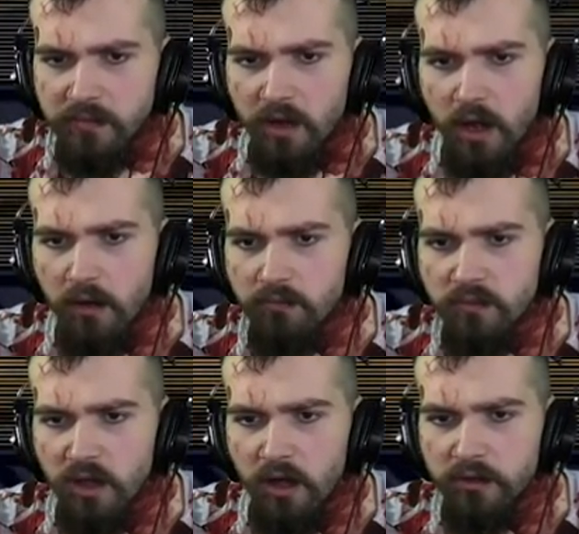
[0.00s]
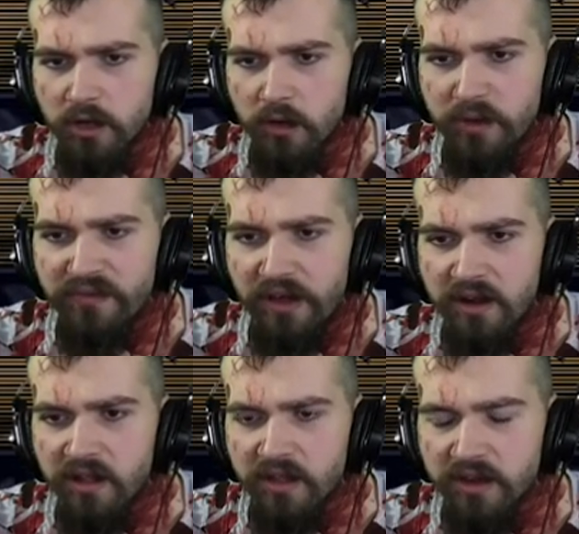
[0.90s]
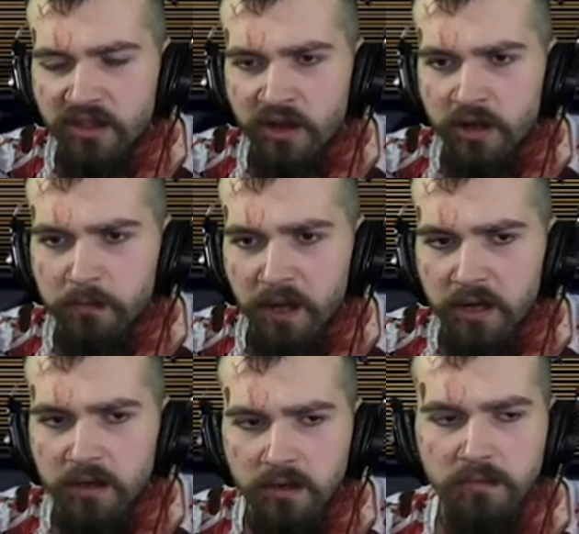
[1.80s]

Oh, no, no, we found another drug bug.